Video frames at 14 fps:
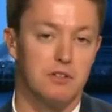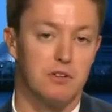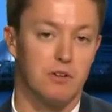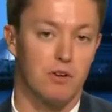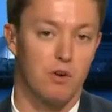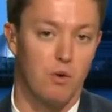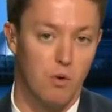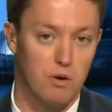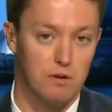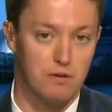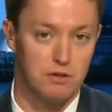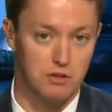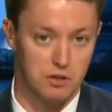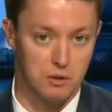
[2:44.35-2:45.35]
to the
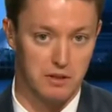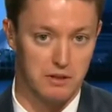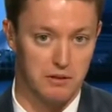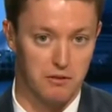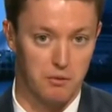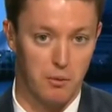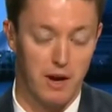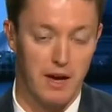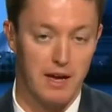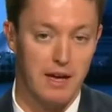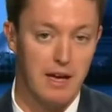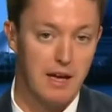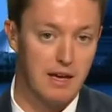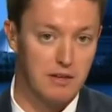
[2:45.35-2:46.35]
court to do it this way